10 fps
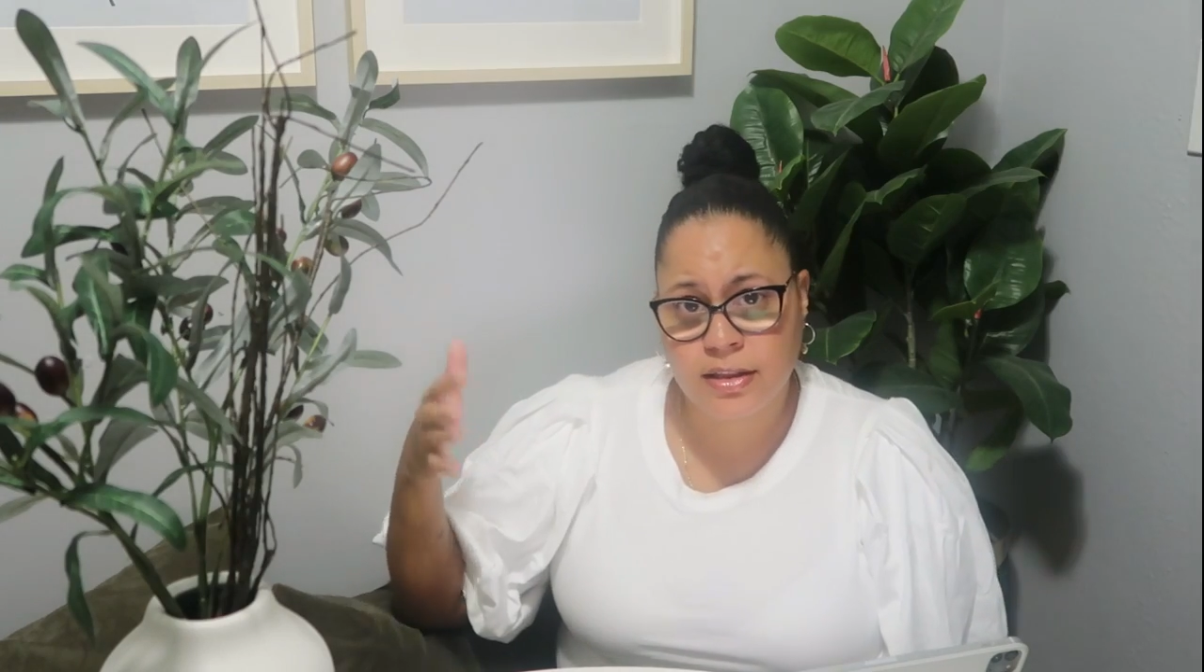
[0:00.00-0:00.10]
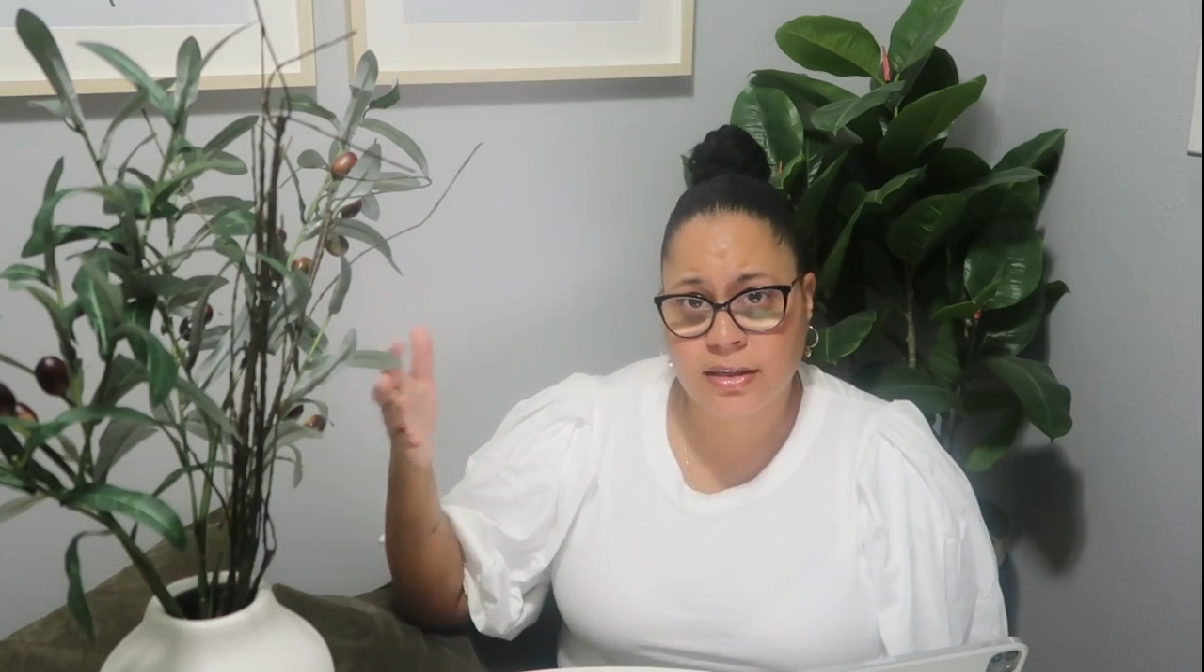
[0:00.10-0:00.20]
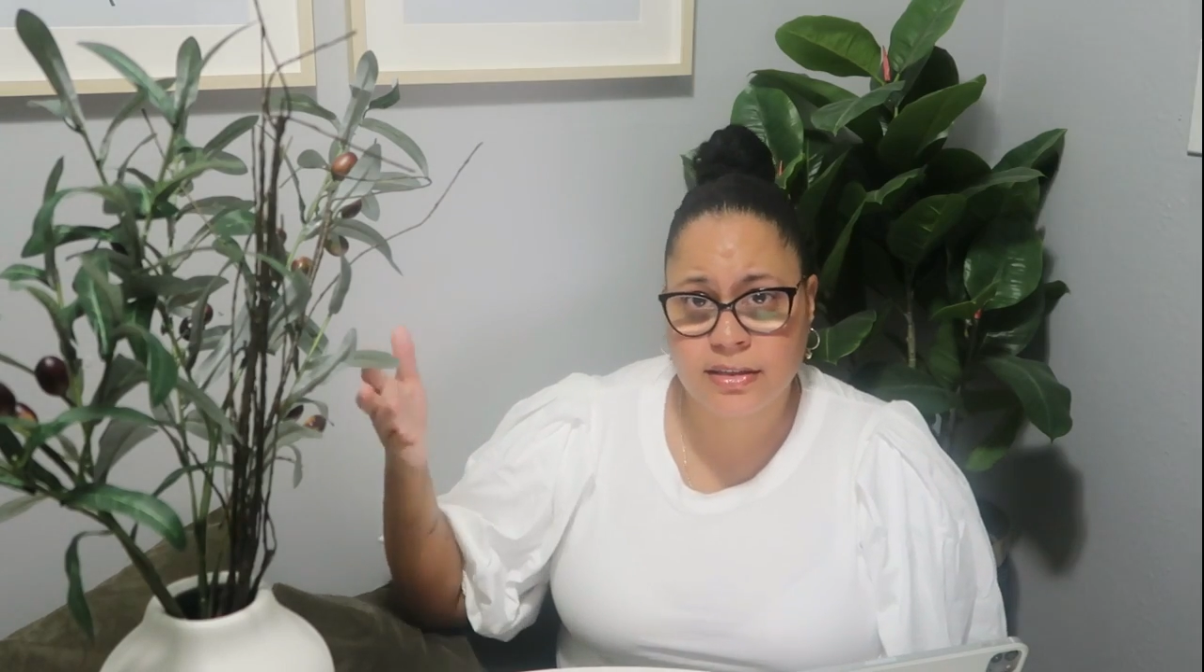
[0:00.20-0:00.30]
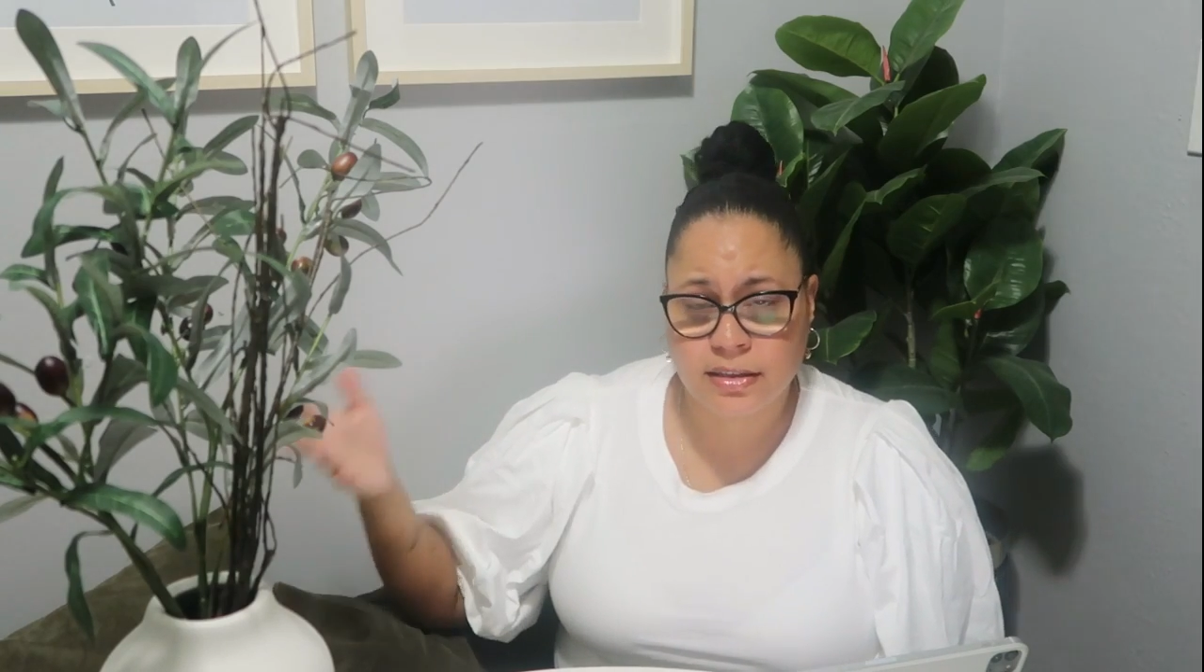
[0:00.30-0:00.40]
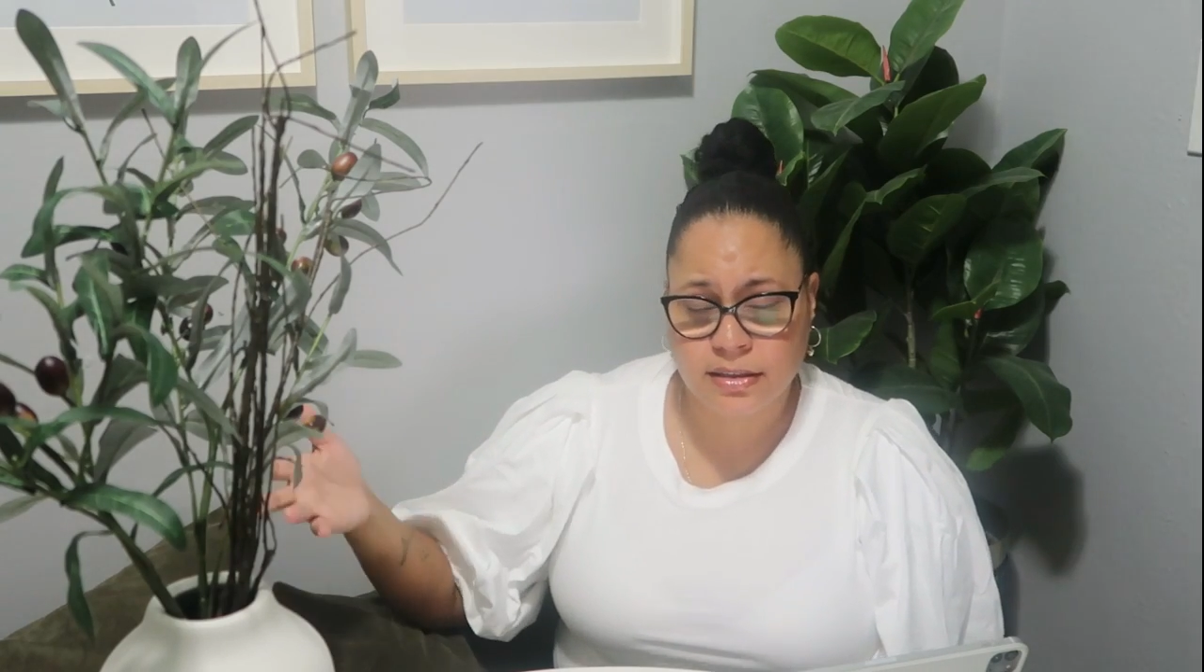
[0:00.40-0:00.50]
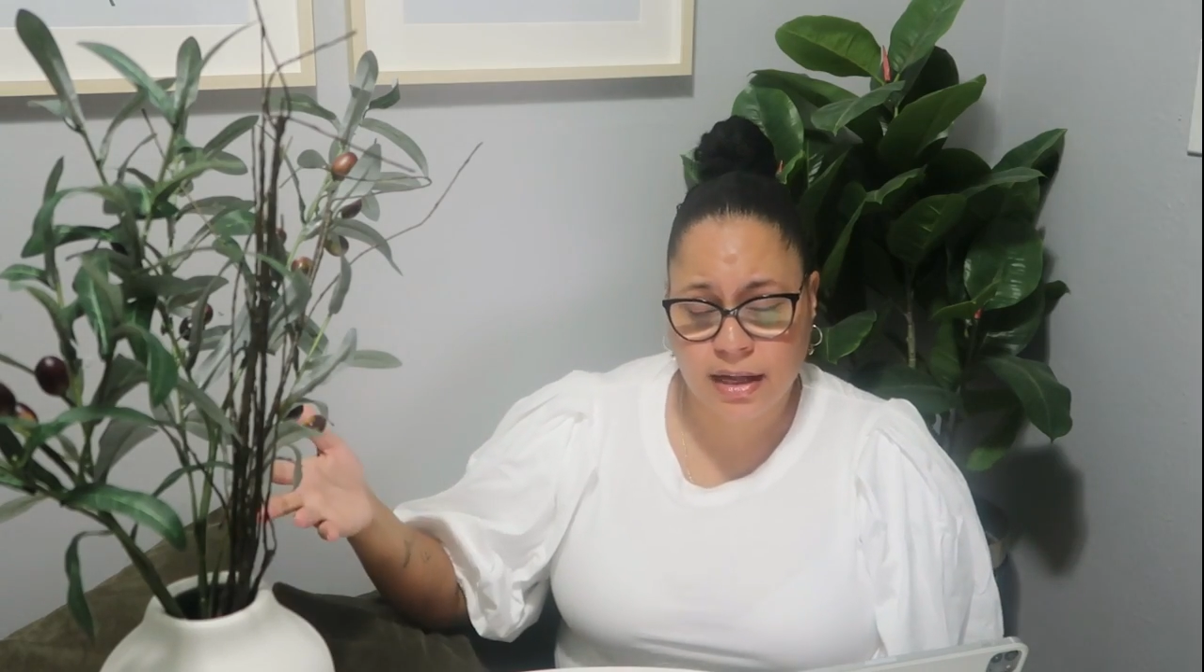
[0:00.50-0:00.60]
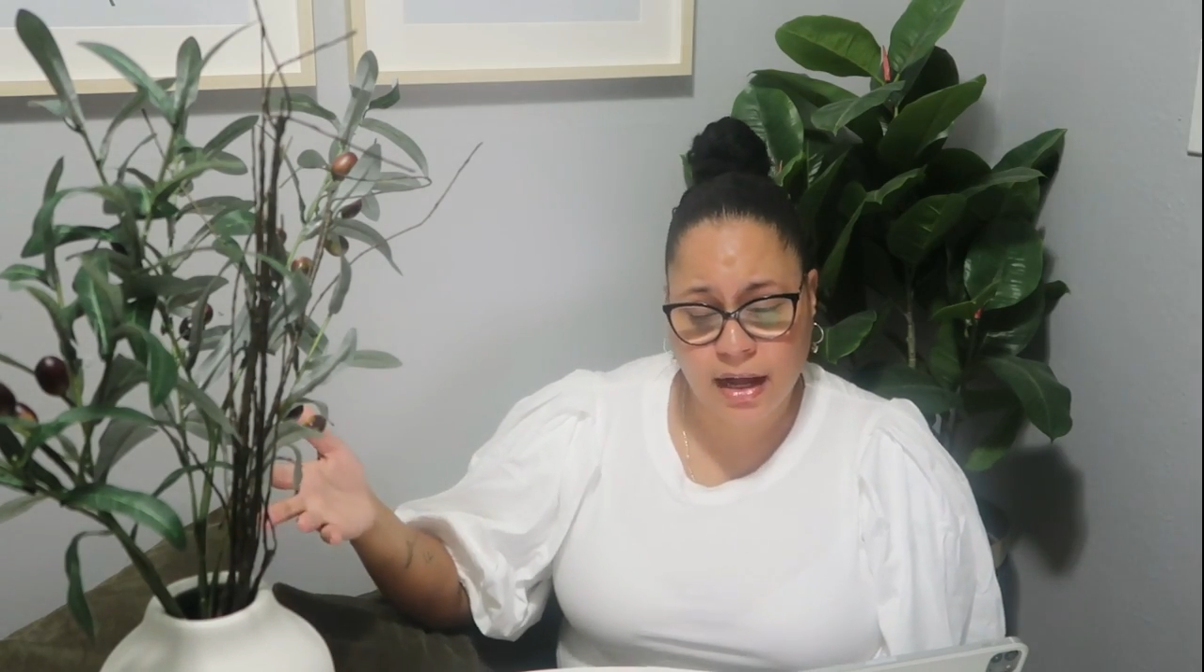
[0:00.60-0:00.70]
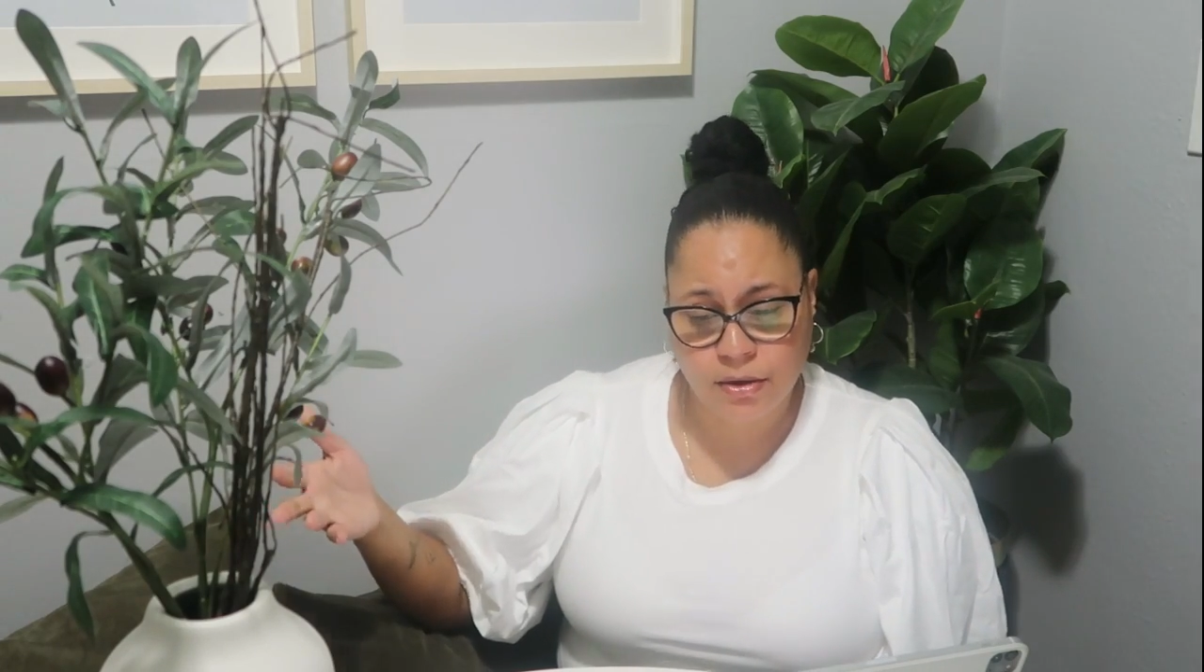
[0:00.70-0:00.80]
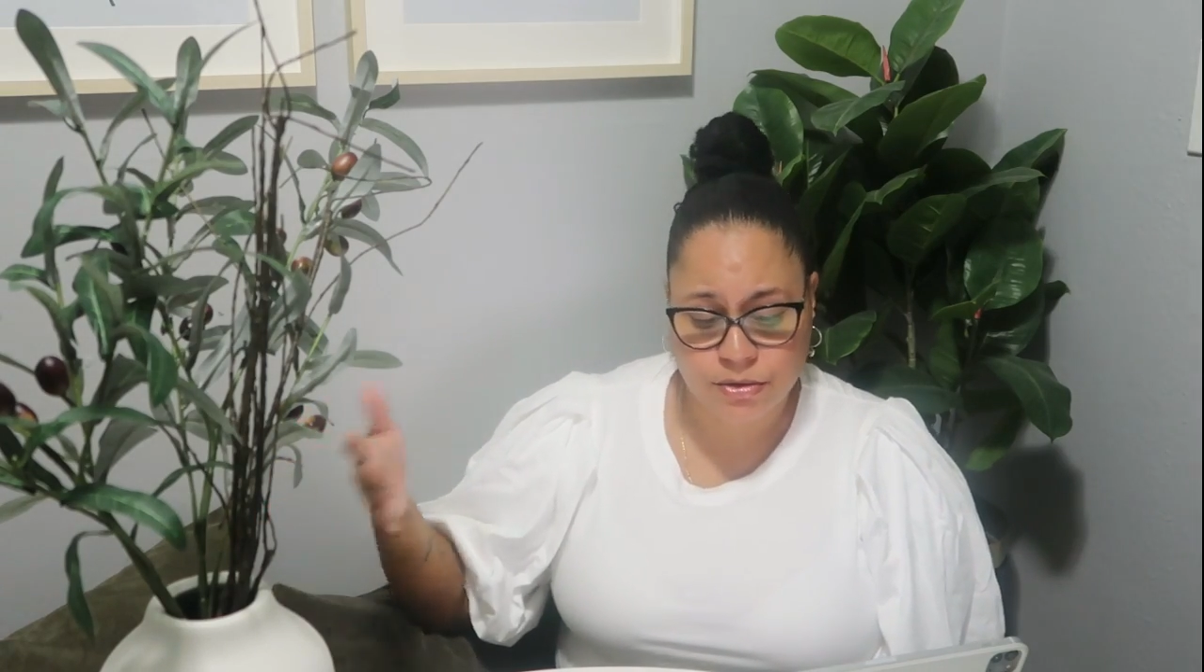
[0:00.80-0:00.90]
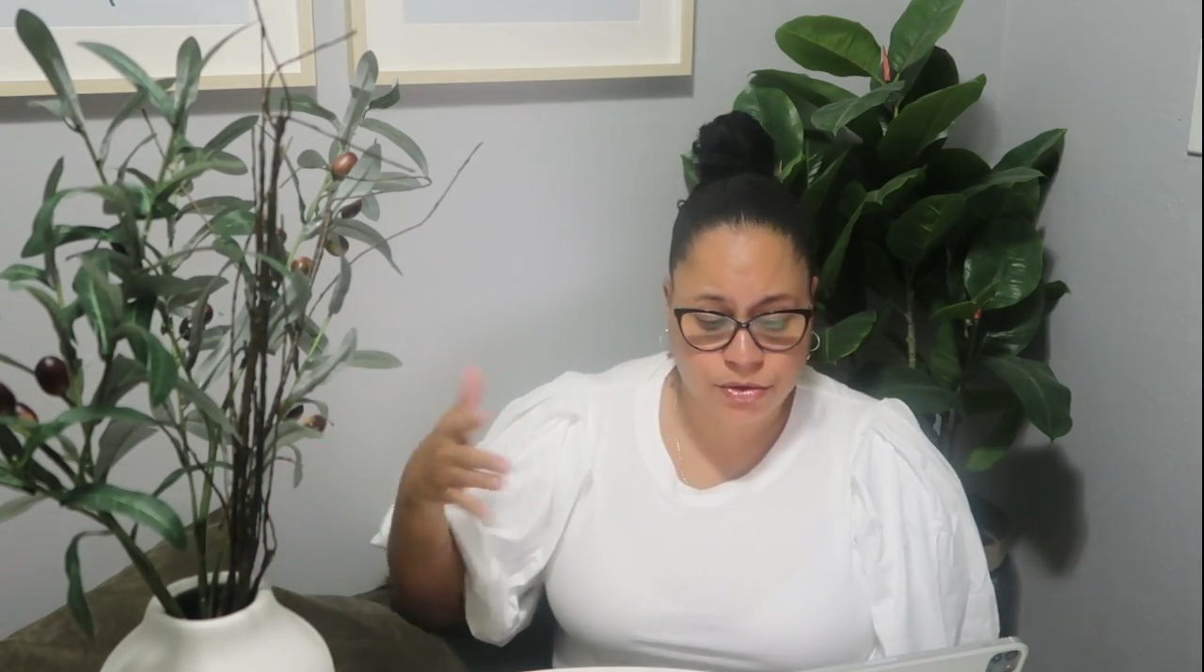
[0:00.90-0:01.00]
these things out,